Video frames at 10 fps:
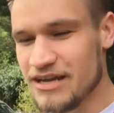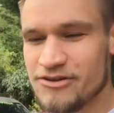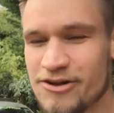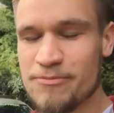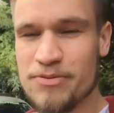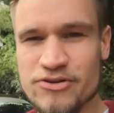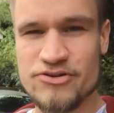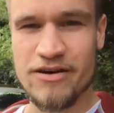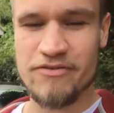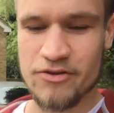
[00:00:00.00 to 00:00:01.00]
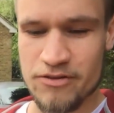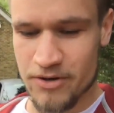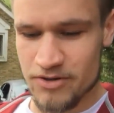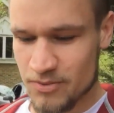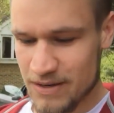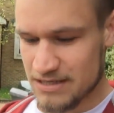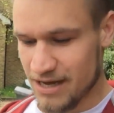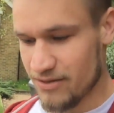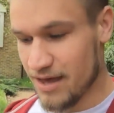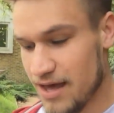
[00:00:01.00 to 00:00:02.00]
in Europe and you're driving on the motorways
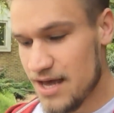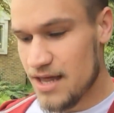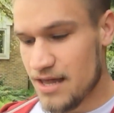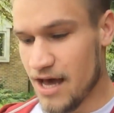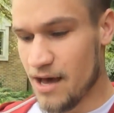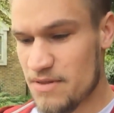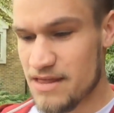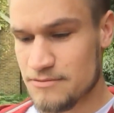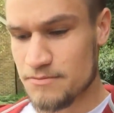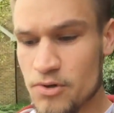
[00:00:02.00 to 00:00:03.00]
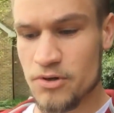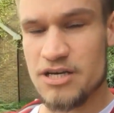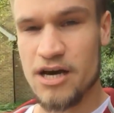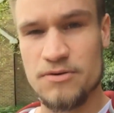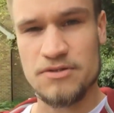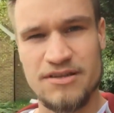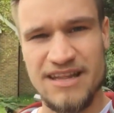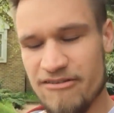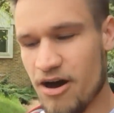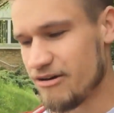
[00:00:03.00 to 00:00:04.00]
out there, there's more tolls than
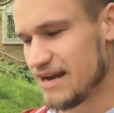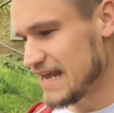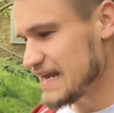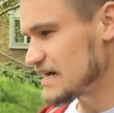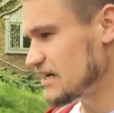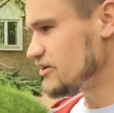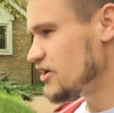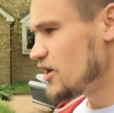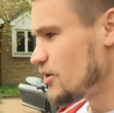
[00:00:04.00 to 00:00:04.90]
there are in England,